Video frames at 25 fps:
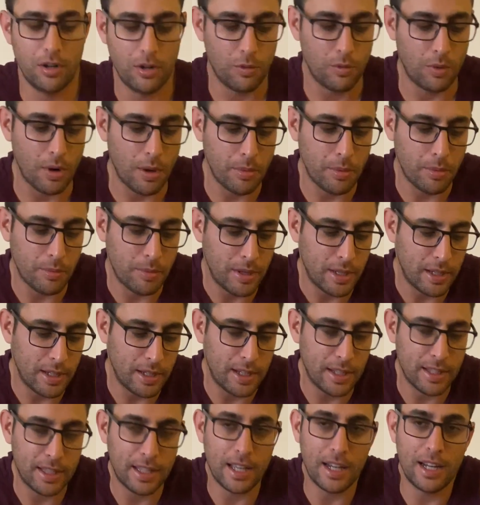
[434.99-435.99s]
rub them in,
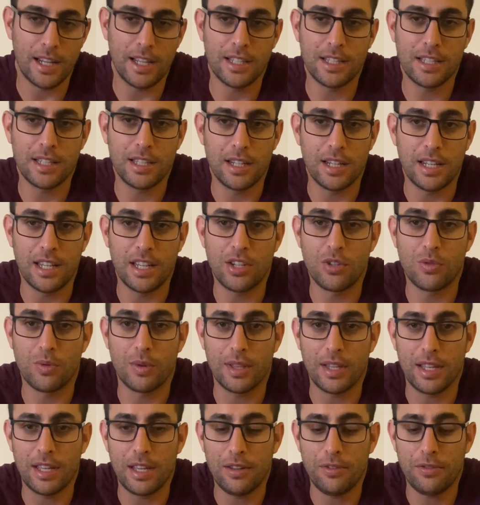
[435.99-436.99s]
get that instant itch
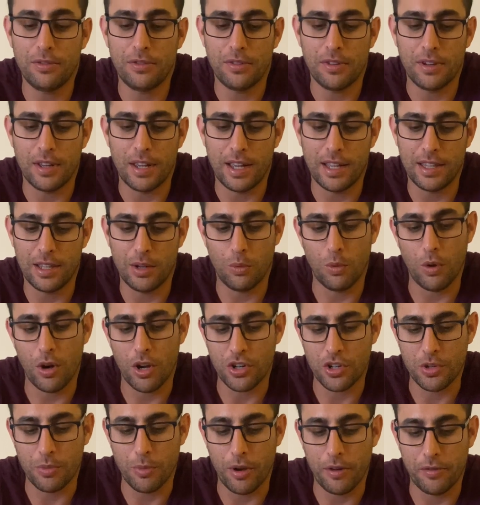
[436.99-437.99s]
relief, and then
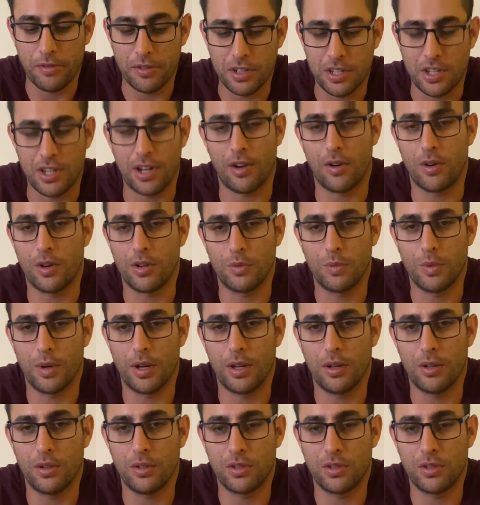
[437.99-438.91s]
wash them off in the shower as well.